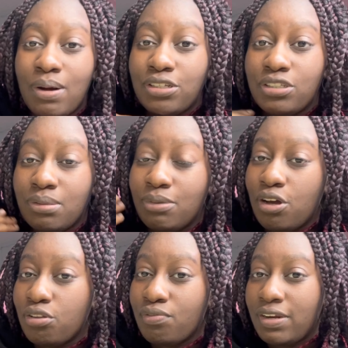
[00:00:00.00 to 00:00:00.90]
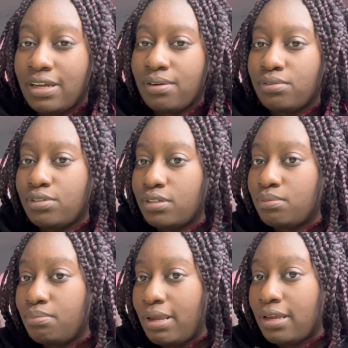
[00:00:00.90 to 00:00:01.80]
watch some other videos, you
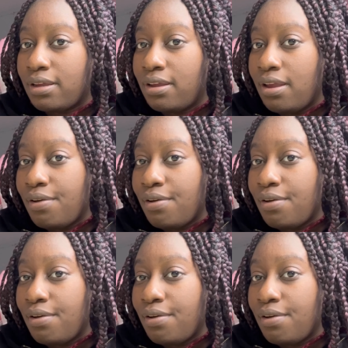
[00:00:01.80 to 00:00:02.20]
can pick